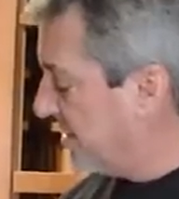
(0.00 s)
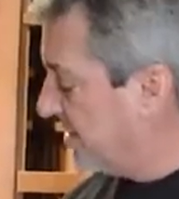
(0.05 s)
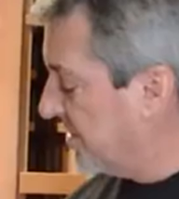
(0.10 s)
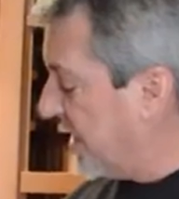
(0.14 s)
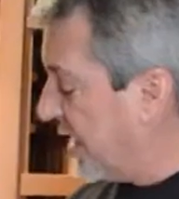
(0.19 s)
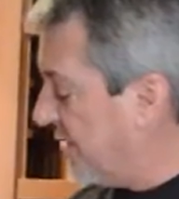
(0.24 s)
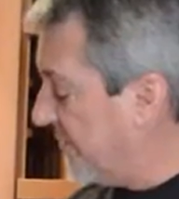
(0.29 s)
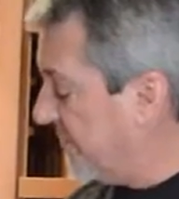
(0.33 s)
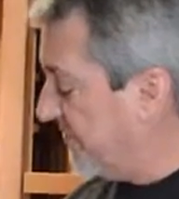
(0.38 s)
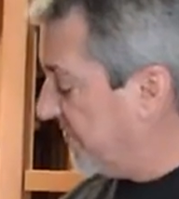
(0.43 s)

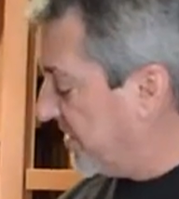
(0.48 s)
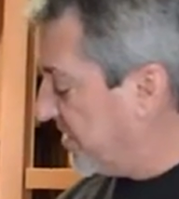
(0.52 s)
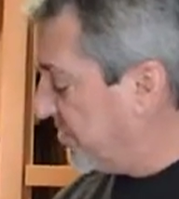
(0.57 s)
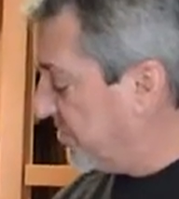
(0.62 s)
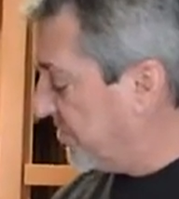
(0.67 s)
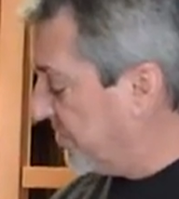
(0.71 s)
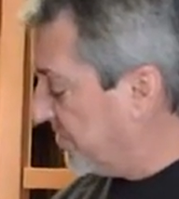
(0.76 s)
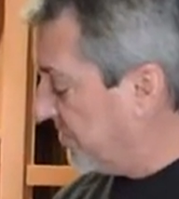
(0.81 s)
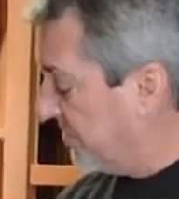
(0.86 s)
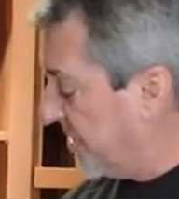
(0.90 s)
style
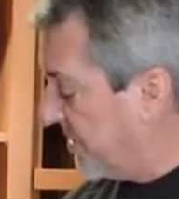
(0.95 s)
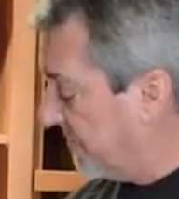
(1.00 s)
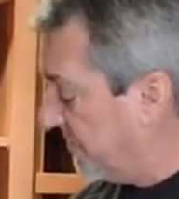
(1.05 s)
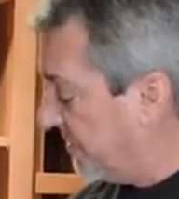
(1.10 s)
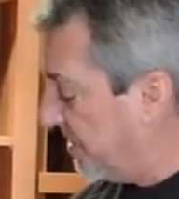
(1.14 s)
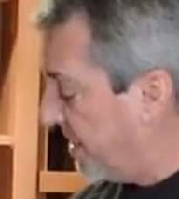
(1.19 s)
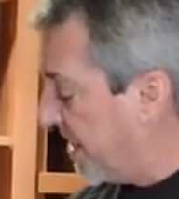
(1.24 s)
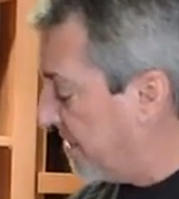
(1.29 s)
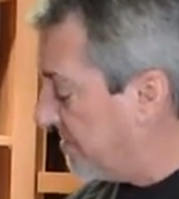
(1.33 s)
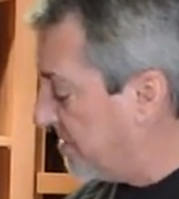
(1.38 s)
feature of
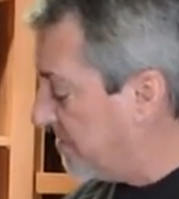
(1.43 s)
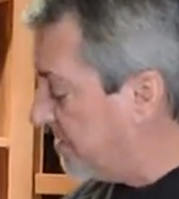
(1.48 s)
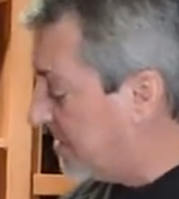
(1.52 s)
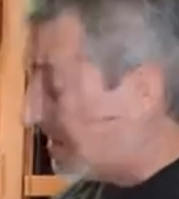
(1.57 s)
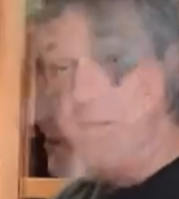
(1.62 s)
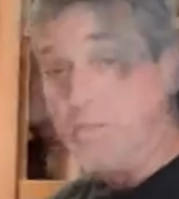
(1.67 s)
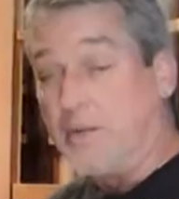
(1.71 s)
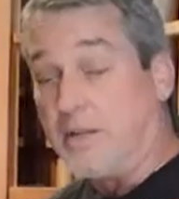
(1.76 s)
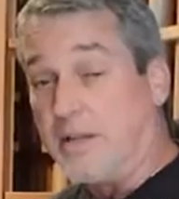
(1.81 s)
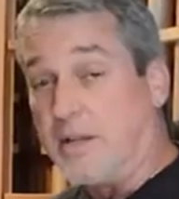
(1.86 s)
the diamond
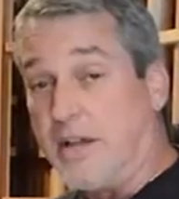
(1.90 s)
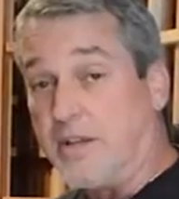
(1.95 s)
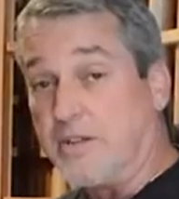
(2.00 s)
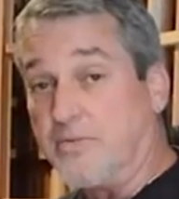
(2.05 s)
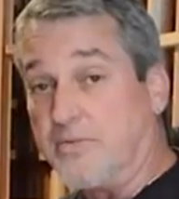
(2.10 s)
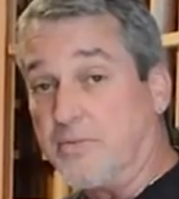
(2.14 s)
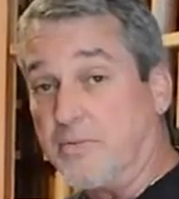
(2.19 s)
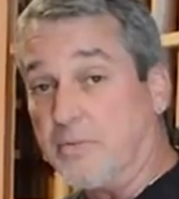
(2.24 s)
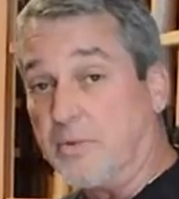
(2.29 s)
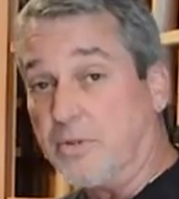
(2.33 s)
bin allows
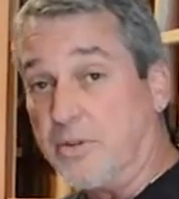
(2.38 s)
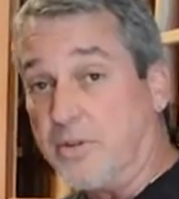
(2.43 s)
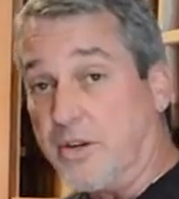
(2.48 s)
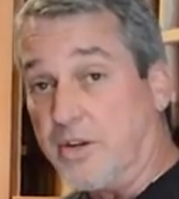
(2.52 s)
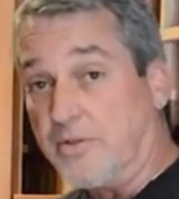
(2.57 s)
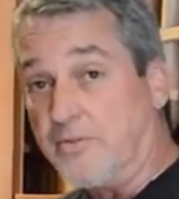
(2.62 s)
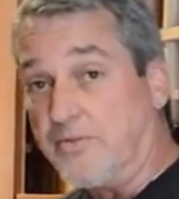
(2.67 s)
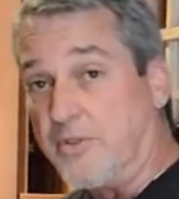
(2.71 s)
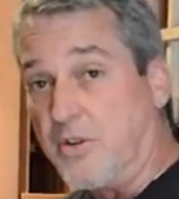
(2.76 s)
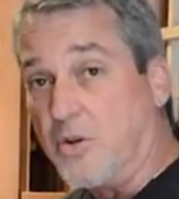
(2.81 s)
for good
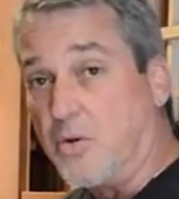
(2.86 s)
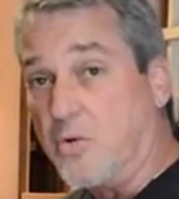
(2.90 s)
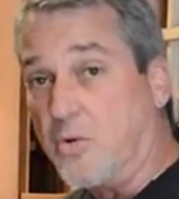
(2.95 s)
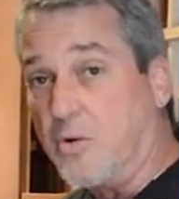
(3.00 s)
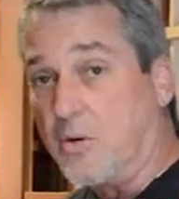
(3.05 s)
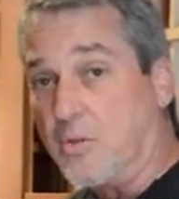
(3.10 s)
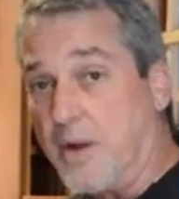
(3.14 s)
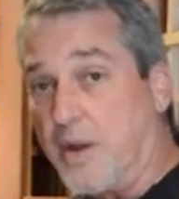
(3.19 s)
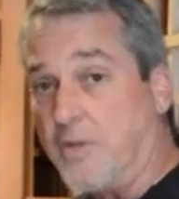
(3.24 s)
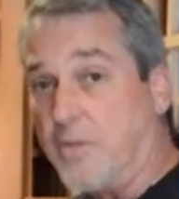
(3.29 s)

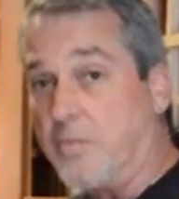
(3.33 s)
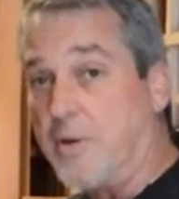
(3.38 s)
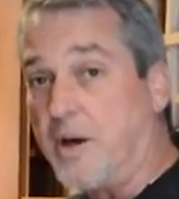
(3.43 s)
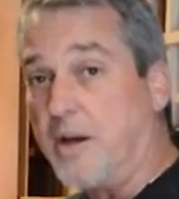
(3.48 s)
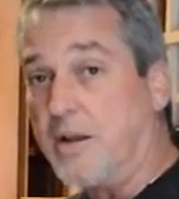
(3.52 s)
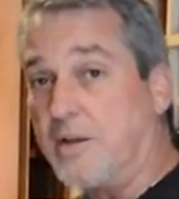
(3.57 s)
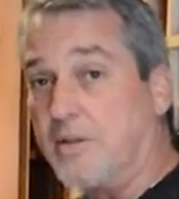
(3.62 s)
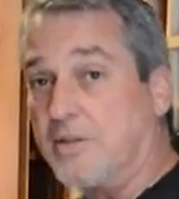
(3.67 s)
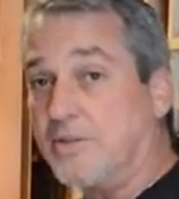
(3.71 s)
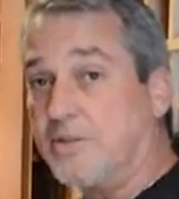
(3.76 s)
airflow around the
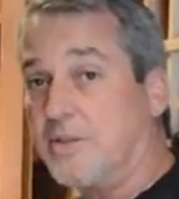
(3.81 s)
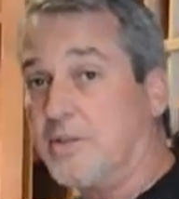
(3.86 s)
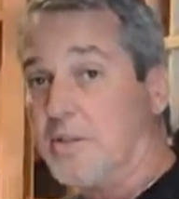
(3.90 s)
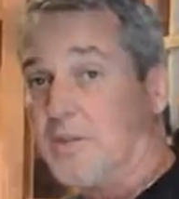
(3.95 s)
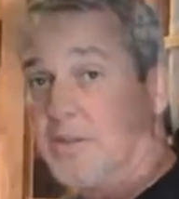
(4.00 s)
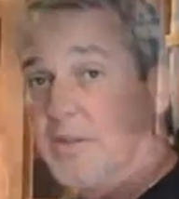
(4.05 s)
bottles.